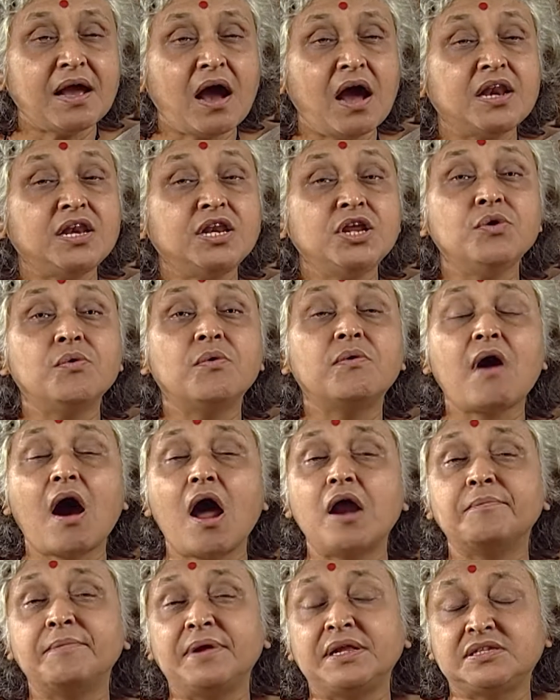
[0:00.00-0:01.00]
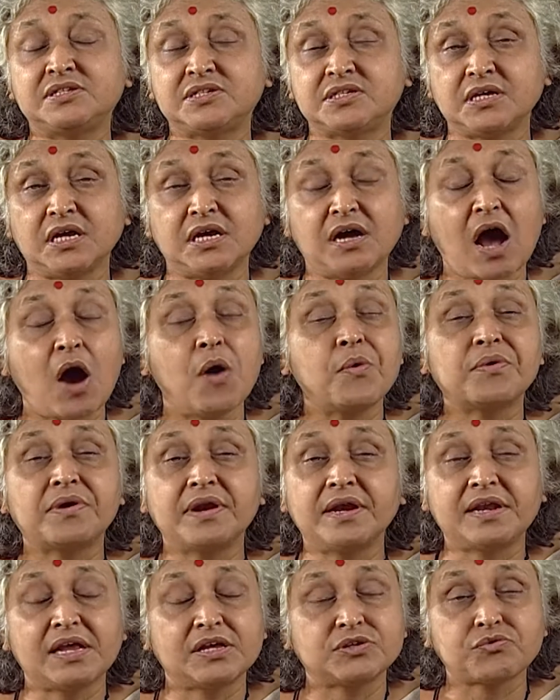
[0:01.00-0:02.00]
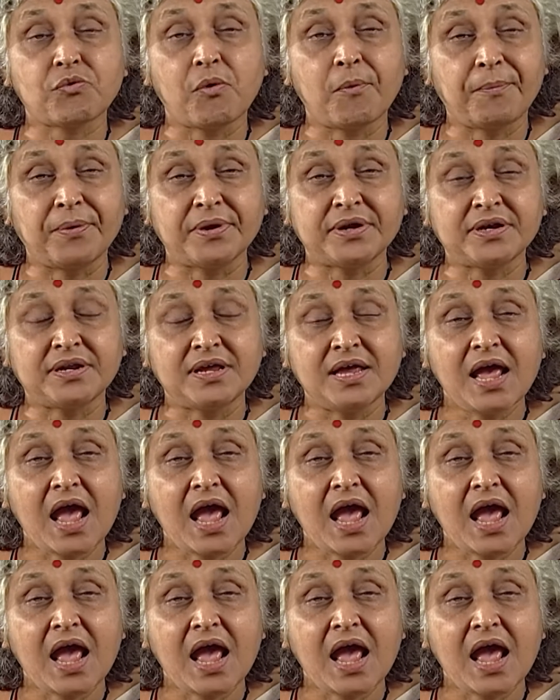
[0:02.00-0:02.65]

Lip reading: a new garments outlet has opened